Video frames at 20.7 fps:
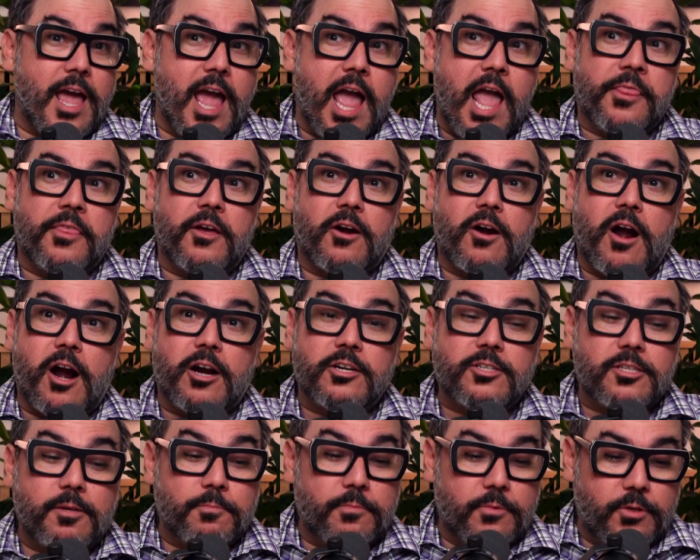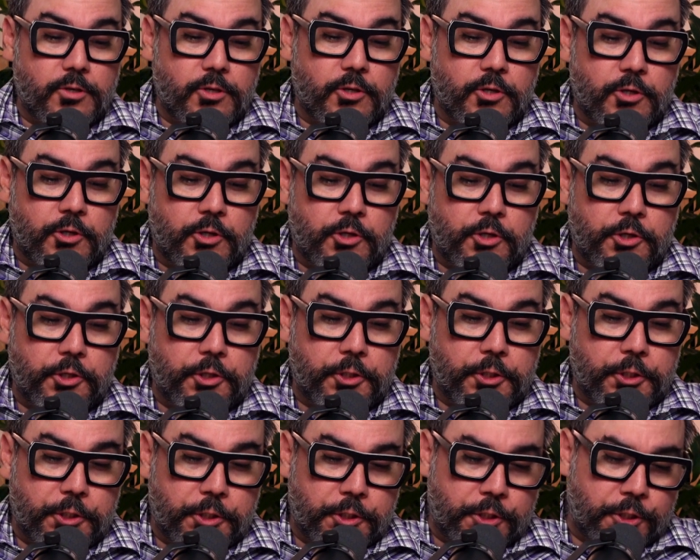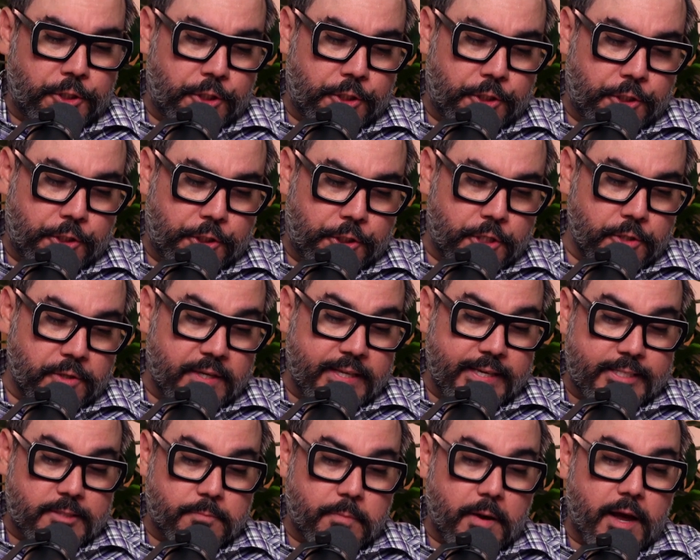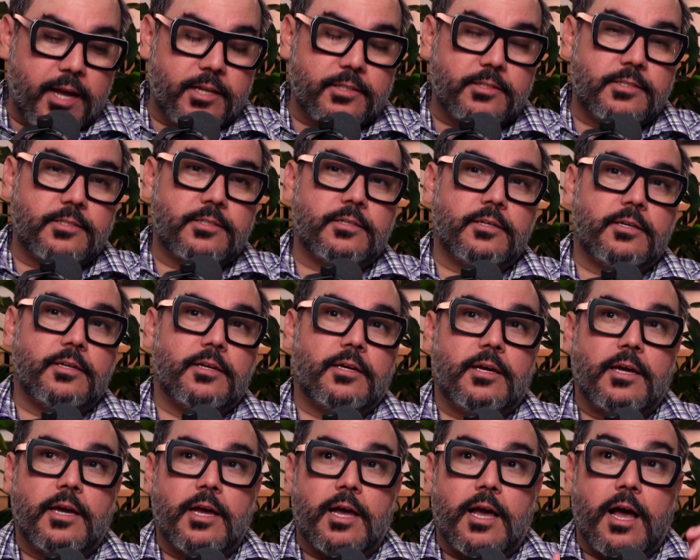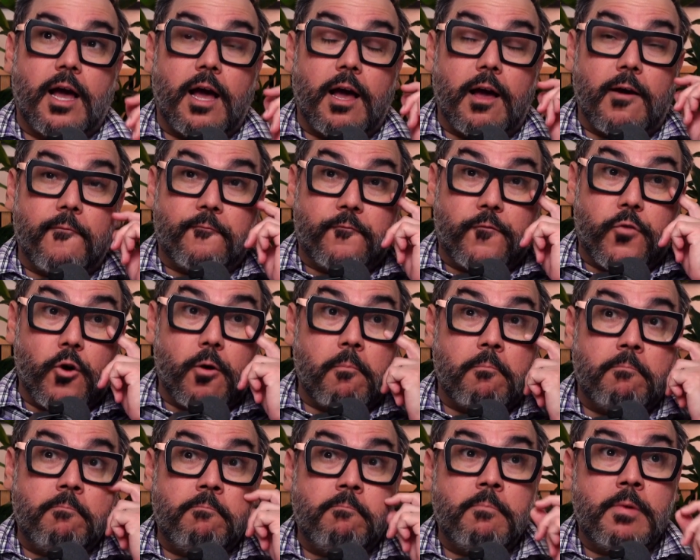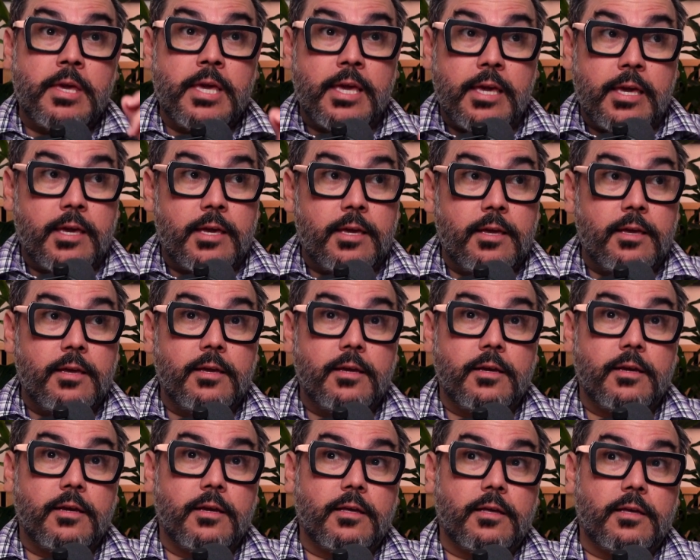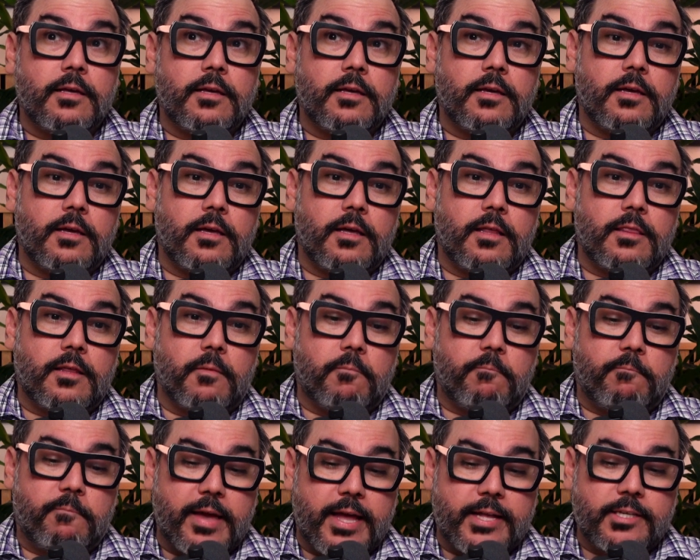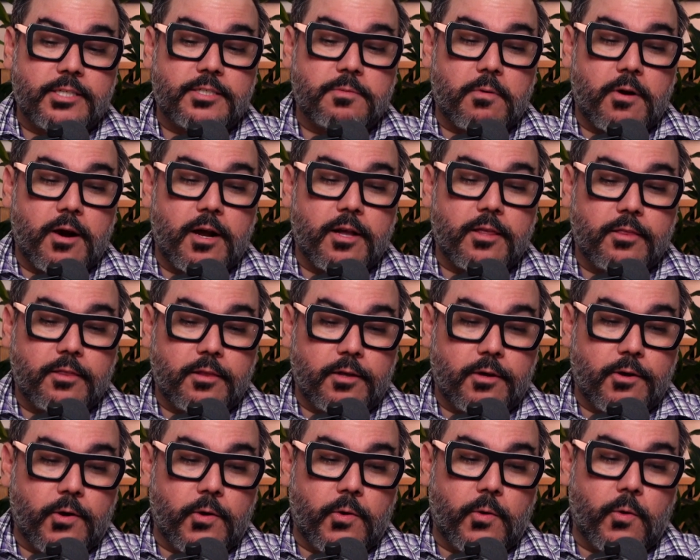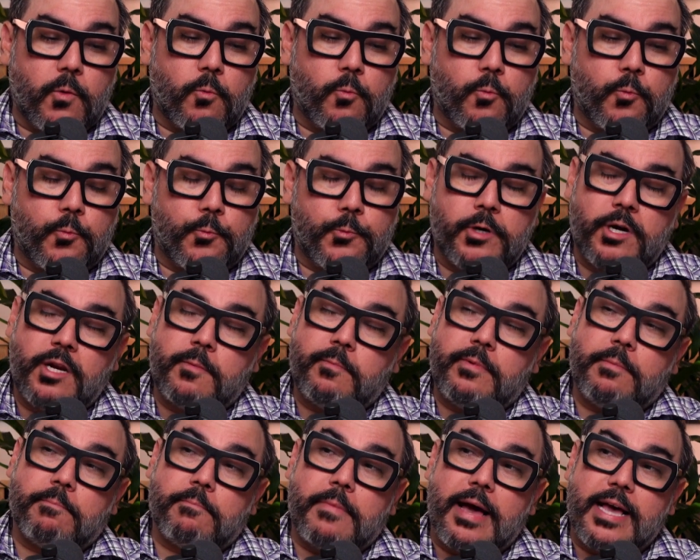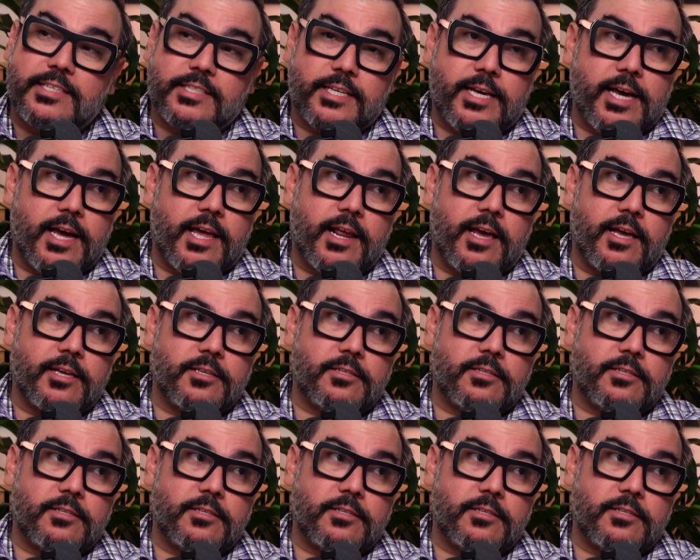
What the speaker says: And there are some unique spots. For me, the benchmark though would be Mascaras.